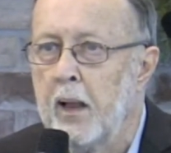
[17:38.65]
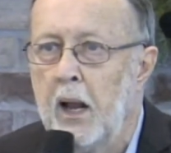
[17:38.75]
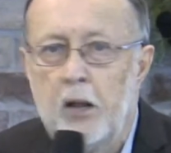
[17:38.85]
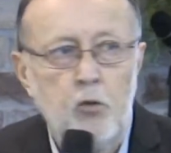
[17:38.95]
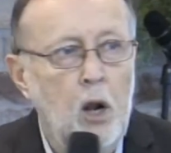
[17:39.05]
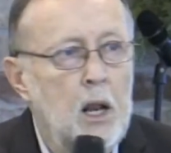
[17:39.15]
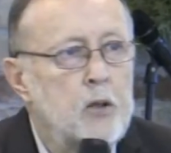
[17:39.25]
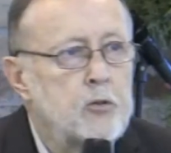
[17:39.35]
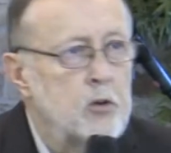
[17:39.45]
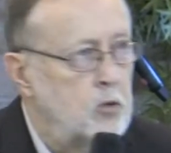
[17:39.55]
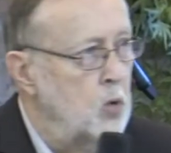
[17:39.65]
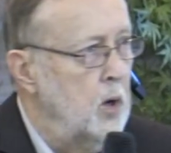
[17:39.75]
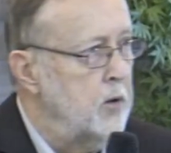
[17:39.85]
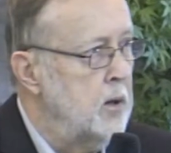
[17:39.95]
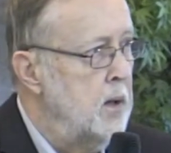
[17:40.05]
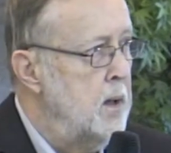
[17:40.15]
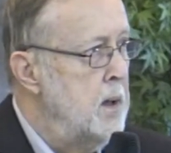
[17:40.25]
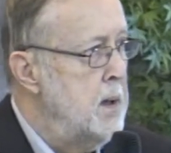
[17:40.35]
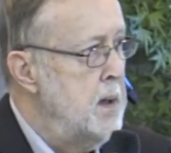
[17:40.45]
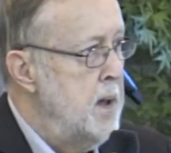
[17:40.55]
Let's listen to it,
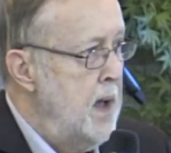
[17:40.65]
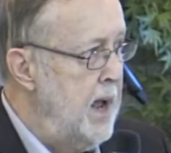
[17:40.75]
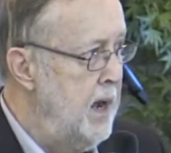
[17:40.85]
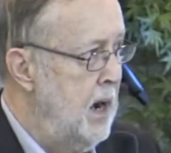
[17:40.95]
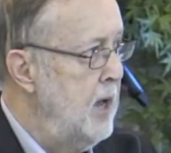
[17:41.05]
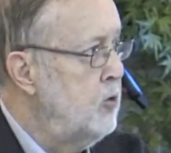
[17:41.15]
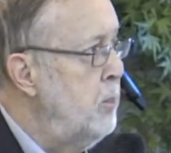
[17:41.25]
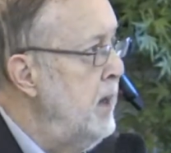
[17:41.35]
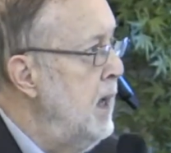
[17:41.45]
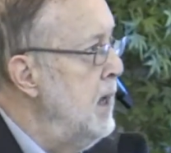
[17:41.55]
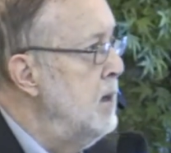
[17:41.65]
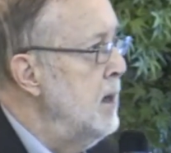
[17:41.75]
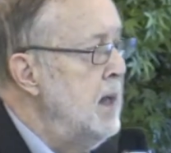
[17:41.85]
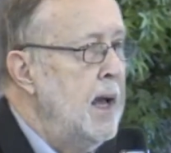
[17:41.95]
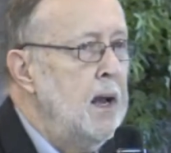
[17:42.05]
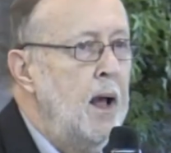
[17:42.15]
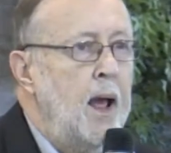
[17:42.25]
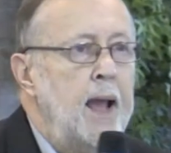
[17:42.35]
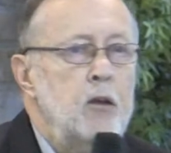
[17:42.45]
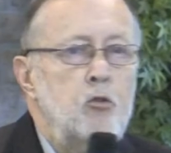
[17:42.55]
and let's begin to get
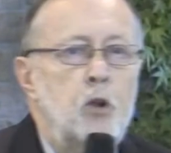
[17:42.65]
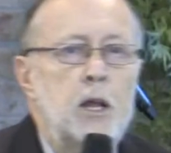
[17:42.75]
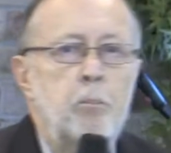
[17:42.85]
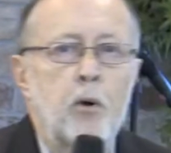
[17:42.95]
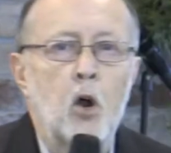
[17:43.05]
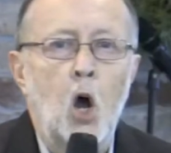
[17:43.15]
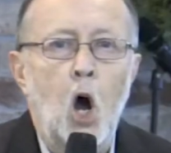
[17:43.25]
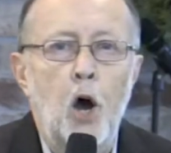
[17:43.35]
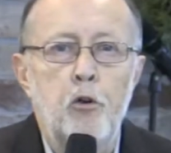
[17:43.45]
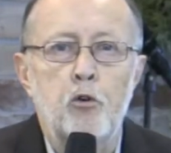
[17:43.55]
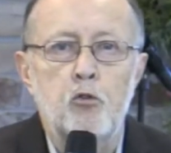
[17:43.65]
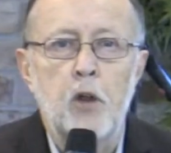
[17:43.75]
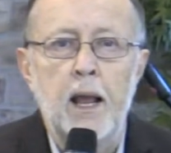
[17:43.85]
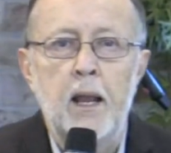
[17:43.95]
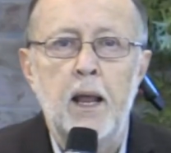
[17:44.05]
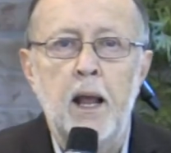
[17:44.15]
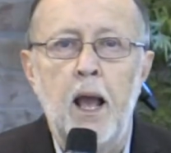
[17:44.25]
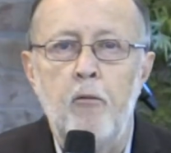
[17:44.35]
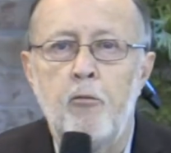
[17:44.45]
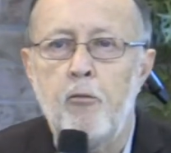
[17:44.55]
a deeper understanding
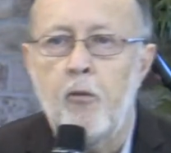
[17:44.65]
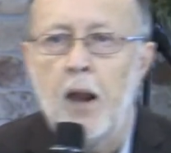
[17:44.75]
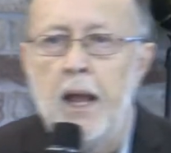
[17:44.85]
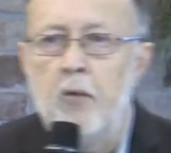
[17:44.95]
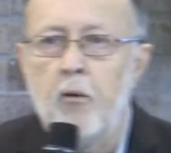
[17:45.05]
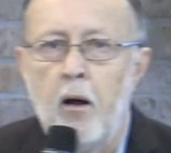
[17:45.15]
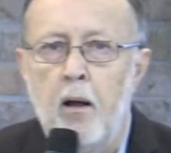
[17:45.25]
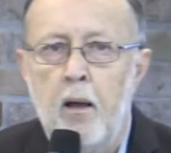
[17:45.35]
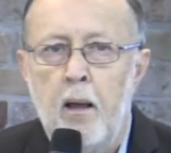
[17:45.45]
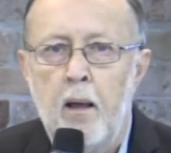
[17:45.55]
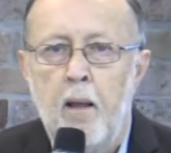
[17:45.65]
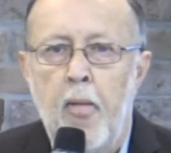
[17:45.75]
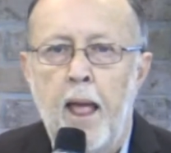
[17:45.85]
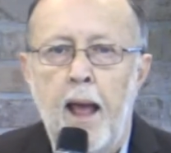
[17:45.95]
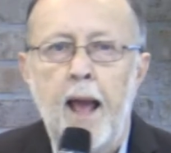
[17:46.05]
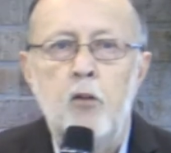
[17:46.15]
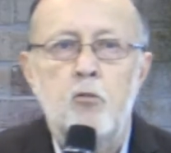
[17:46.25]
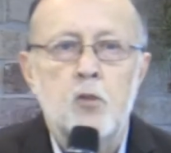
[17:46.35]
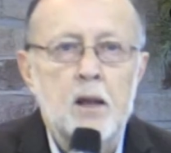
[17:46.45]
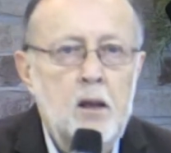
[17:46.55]
and flavor and
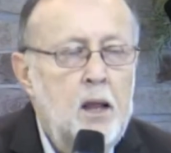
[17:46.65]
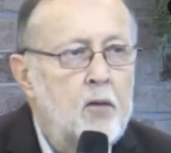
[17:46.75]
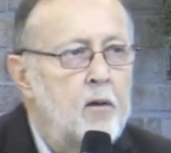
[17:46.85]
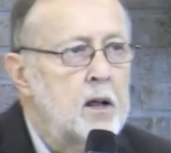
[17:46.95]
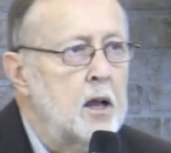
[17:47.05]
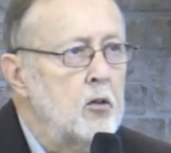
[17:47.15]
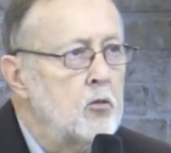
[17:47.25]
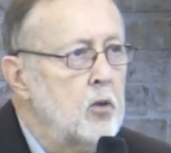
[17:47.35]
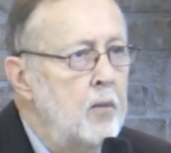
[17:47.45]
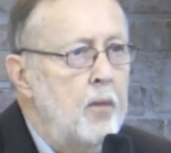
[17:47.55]
significance